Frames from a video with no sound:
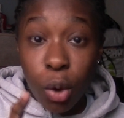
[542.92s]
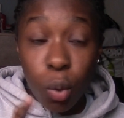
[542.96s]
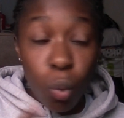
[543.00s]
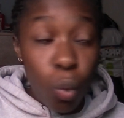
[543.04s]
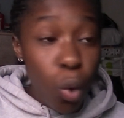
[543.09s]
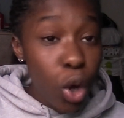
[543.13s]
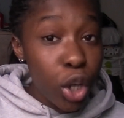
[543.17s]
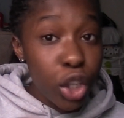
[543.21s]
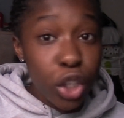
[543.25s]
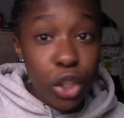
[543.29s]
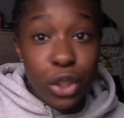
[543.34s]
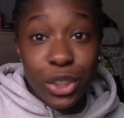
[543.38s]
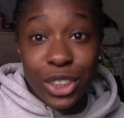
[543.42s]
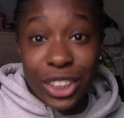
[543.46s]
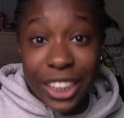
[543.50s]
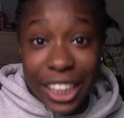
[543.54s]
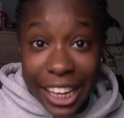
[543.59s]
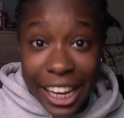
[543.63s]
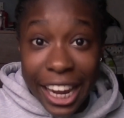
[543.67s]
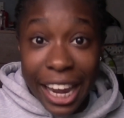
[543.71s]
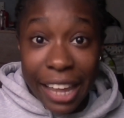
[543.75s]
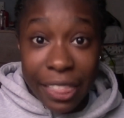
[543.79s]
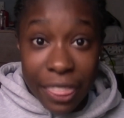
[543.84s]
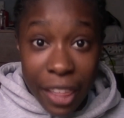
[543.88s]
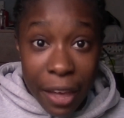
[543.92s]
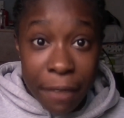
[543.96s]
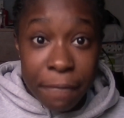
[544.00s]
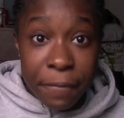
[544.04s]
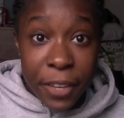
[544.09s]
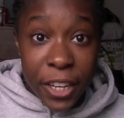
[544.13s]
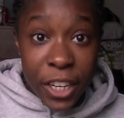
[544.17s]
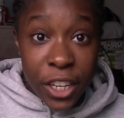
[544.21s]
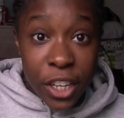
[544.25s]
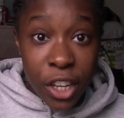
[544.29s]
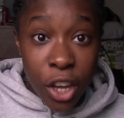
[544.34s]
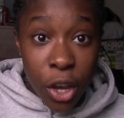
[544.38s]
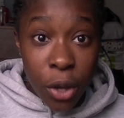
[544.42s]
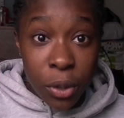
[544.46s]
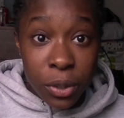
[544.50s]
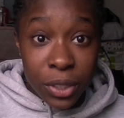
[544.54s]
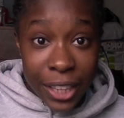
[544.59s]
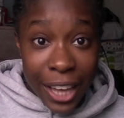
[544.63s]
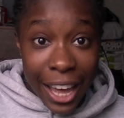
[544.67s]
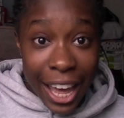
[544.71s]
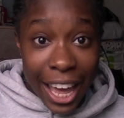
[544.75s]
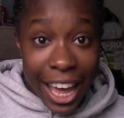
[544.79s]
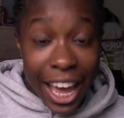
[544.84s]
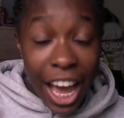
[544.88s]
What you see in them
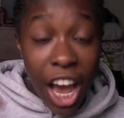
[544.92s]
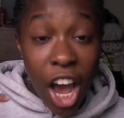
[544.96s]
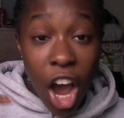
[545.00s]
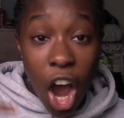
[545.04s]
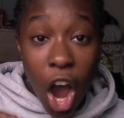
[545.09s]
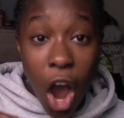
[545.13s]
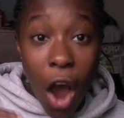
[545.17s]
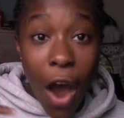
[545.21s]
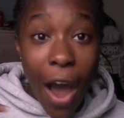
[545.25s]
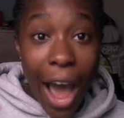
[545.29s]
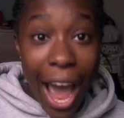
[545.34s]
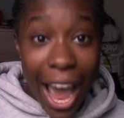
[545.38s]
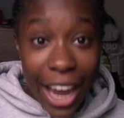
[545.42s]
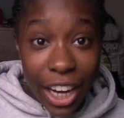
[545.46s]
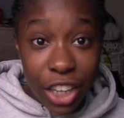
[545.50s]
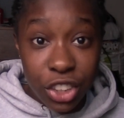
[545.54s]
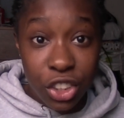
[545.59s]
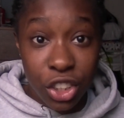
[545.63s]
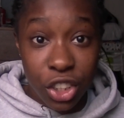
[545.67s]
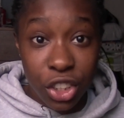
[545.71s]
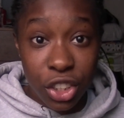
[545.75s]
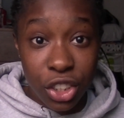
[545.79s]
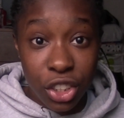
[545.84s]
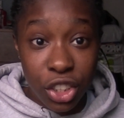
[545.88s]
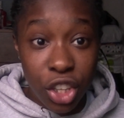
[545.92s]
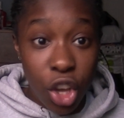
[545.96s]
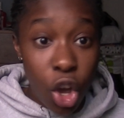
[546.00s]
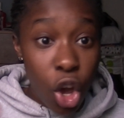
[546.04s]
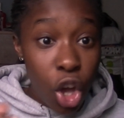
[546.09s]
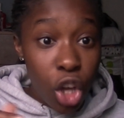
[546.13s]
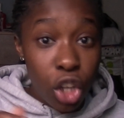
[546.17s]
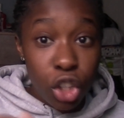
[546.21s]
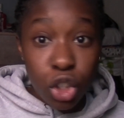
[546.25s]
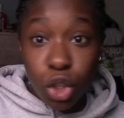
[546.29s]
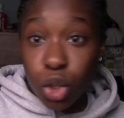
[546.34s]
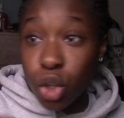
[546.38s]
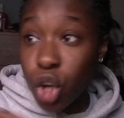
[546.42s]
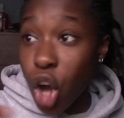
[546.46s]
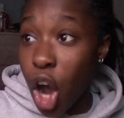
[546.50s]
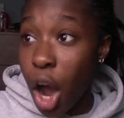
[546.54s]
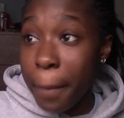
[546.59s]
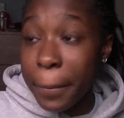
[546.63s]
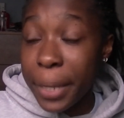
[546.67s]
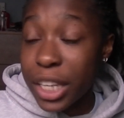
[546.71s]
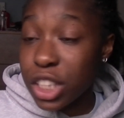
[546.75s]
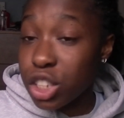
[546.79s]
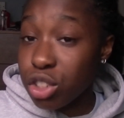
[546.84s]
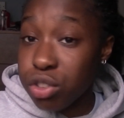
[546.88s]
videos, yeah, are actors. You
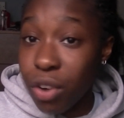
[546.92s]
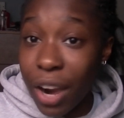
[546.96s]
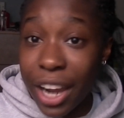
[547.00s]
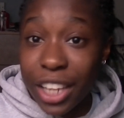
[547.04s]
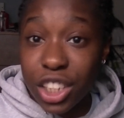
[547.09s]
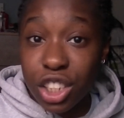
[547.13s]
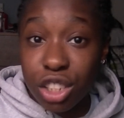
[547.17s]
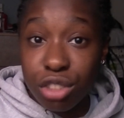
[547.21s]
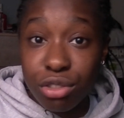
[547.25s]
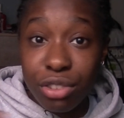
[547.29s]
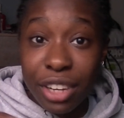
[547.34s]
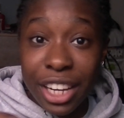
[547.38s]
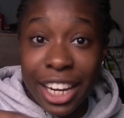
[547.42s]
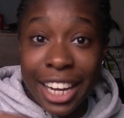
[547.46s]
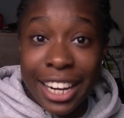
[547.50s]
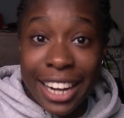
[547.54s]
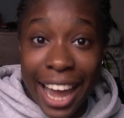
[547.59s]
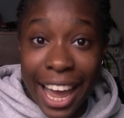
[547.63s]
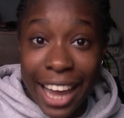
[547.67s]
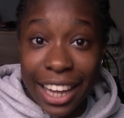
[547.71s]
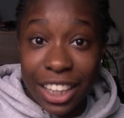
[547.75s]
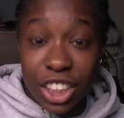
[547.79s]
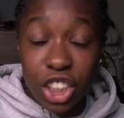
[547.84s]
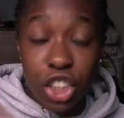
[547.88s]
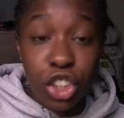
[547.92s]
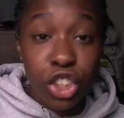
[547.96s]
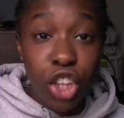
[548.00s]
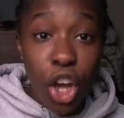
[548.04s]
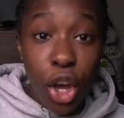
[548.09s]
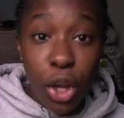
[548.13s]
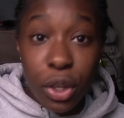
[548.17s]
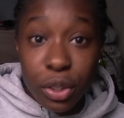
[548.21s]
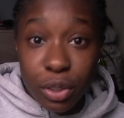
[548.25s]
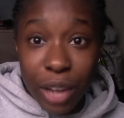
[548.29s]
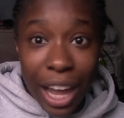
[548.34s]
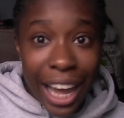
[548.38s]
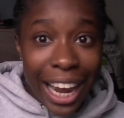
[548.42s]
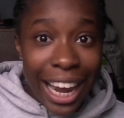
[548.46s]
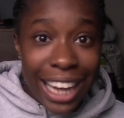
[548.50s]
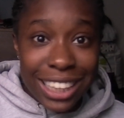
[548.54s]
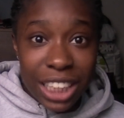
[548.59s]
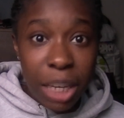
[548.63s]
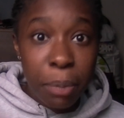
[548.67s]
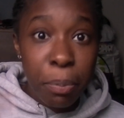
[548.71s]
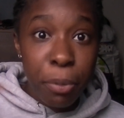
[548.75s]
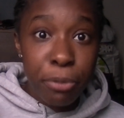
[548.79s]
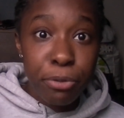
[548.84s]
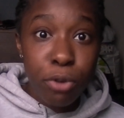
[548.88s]
can't be trying to reenact. No, like I
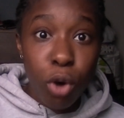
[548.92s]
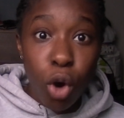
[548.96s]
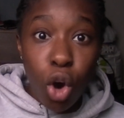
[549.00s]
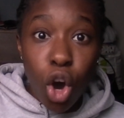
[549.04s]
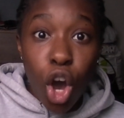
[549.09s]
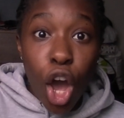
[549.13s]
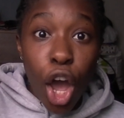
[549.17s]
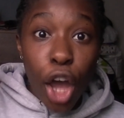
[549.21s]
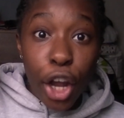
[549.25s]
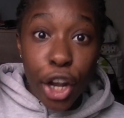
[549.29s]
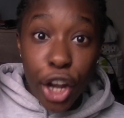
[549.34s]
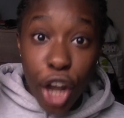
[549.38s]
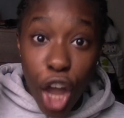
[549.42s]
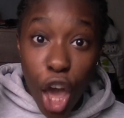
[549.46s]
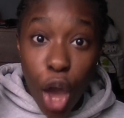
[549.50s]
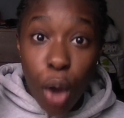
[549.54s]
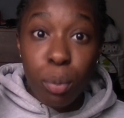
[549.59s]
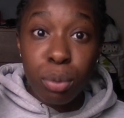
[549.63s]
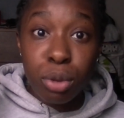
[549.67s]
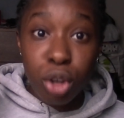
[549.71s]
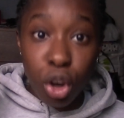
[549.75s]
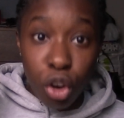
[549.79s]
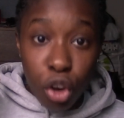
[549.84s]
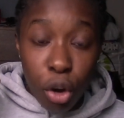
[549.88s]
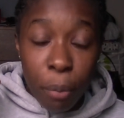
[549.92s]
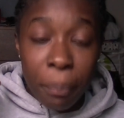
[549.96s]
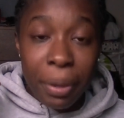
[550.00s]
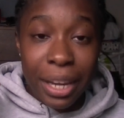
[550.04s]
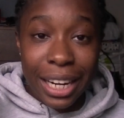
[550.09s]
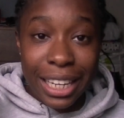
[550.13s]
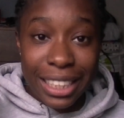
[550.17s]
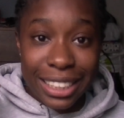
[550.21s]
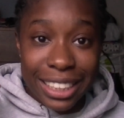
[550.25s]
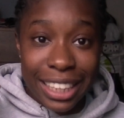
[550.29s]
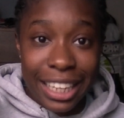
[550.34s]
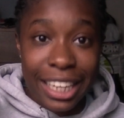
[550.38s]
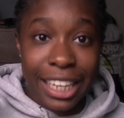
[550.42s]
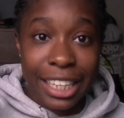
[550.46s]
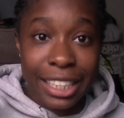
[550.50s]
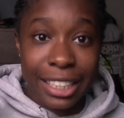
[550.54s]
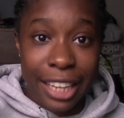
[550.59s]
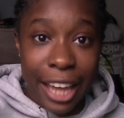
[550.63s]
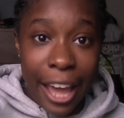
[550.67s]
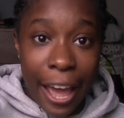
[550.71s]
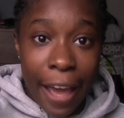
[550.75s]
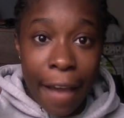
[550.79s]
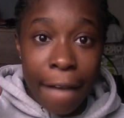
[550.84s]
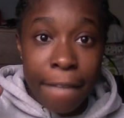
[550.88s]
said before, know your
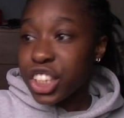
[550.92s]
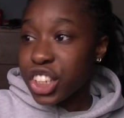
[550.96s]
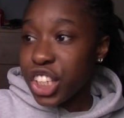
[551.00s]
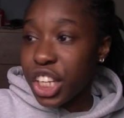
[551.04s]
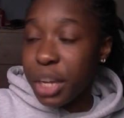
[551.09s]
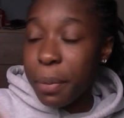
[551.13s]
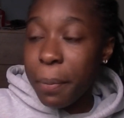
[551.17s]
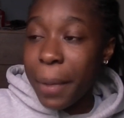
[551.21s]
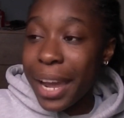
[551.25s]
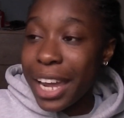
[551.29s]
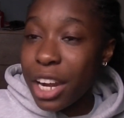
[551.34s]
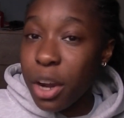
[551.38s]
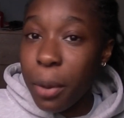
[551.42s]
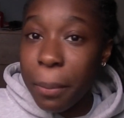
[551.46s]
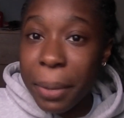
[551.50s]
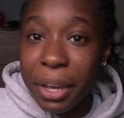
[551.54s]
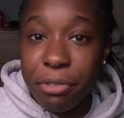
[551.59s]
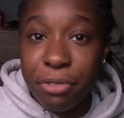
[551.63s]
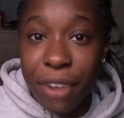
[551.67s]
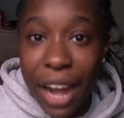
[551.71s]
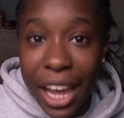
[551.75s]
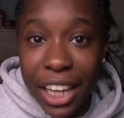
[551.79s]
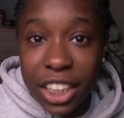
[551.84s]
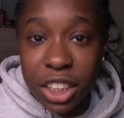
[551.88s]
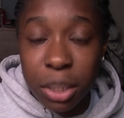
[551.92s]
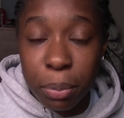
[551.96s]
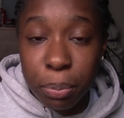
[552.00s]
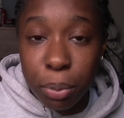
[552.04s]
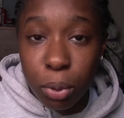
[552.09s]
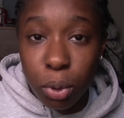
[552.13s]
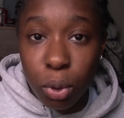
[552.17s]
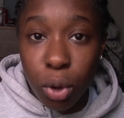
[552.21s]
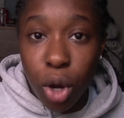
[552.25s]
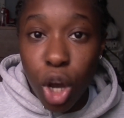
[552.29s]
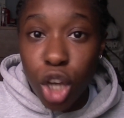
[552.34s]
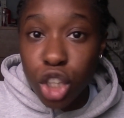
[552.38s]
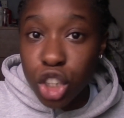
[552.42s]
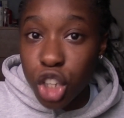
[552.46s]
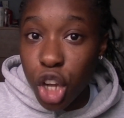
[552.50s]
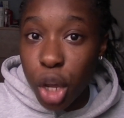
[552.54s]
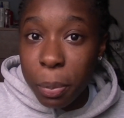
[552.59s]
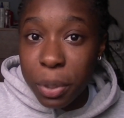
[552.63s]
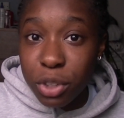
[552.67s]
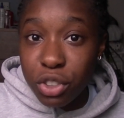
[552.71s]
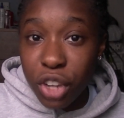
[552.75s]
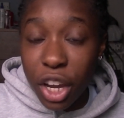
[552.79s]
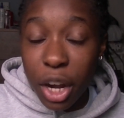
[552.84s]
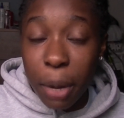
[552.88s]
abilities. Yeah, she may not be flexible, so
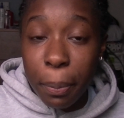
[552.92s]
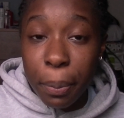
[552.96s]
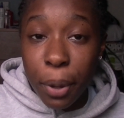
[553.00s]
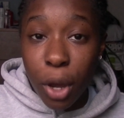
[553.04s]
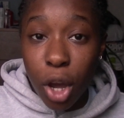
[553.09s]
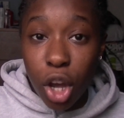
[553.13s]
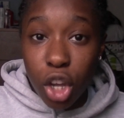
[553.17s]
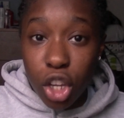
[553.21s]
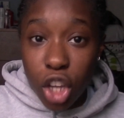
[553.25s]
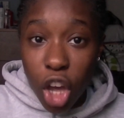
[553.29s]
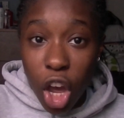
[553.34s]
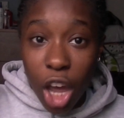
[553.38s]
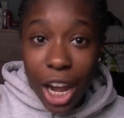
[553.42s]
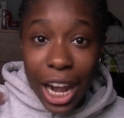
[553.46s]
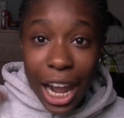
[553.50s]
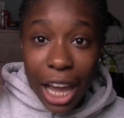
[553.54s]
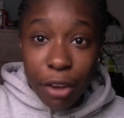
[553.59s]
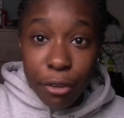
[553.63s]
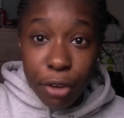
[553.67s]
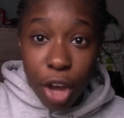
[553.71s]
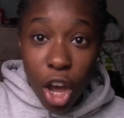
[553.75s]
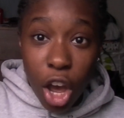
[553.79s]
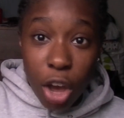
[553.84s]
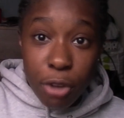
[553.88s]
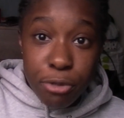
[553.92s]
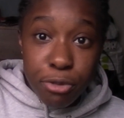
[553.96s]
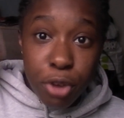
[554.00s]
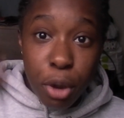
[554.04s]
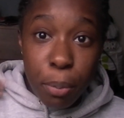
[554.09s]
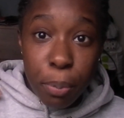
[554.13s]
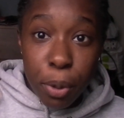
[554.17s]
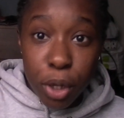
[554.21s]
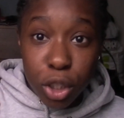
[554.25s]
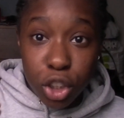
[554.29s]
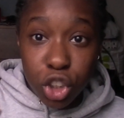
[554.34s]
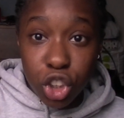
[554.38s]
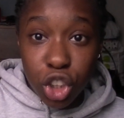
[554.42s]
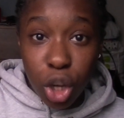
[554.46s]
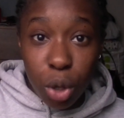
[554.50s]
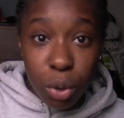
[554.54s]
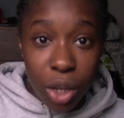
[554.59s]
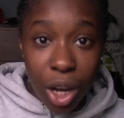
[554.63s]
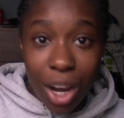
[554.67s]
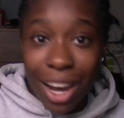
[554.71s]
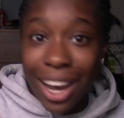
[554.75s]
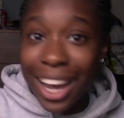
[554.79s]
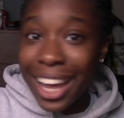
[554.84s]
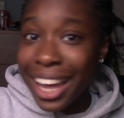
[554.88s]
don't be trying to put her leg, her foot on
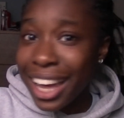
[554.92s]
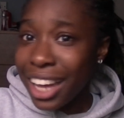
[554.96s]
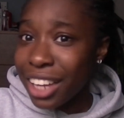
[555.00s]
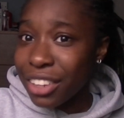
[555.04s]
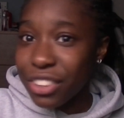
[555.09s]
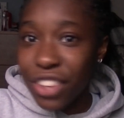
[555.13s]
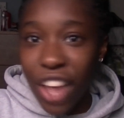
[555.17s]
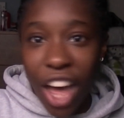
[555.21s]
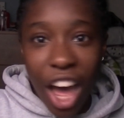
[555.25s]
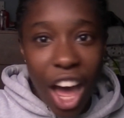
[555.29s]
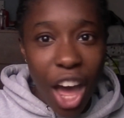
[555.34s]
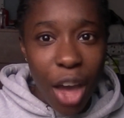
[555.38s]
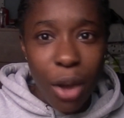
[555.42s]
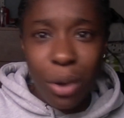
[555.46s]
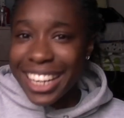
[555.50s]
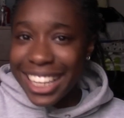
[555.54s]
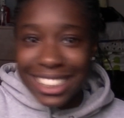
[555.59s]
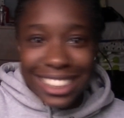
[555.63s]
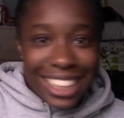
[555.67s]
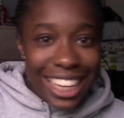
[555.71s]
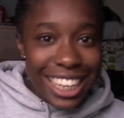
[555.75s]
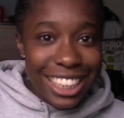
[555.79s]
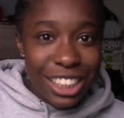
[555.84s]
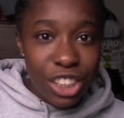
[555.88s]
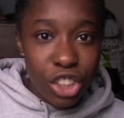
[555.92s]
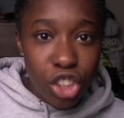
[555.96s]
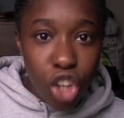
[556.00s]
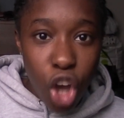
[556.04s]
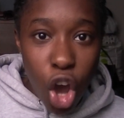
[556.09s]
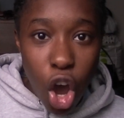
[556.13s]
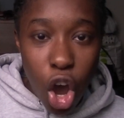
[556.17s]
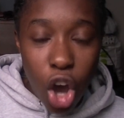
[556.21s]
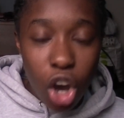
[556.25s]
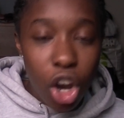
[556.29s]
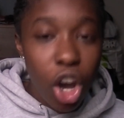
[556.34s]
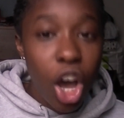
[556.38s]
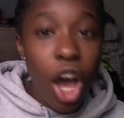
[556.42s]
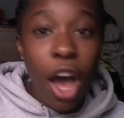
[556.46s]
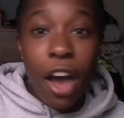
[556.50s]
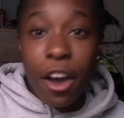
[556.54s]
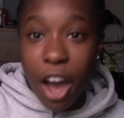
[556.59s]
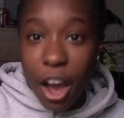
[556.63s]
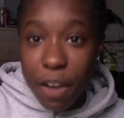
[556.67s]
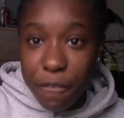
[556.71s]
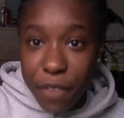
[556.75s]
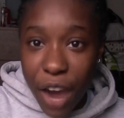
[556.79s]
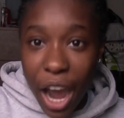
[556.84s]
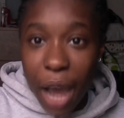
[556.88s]
shoulder. No, this is not
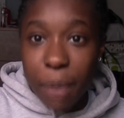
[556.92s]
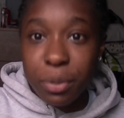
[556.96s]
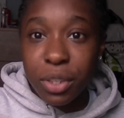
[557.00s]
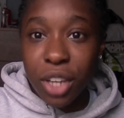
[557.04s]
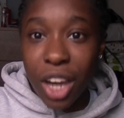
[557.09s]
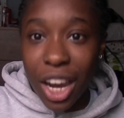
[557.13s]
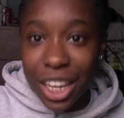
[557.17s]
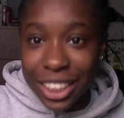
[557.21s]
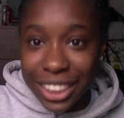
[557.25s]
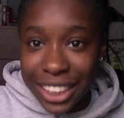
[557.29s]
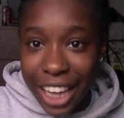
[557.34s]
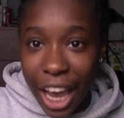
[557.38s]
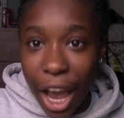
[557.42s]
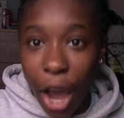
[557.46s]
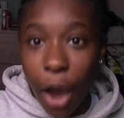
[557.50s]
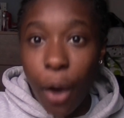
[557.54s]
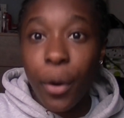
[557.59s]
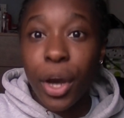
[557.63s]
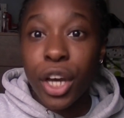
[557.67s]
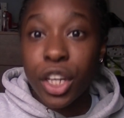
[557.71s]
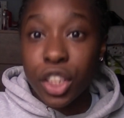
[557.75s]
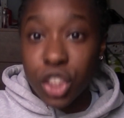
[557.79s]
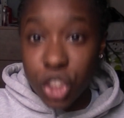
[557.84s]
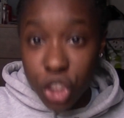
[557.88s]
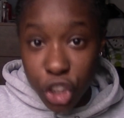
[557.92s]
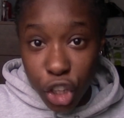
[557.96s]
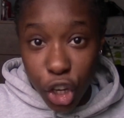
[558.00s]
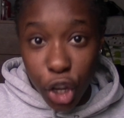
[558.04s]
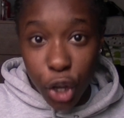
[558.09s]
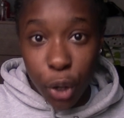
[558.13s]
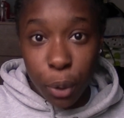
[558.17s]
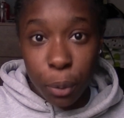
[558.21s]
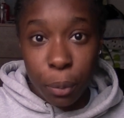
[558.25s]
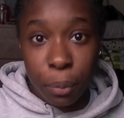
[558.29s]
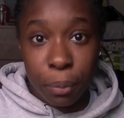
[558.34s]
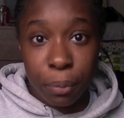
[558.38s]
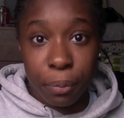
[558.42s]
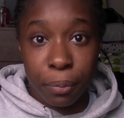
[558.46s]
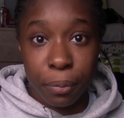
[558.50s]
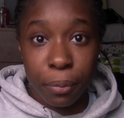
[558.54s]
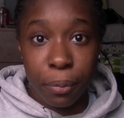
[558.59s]
a vibes cartel tune.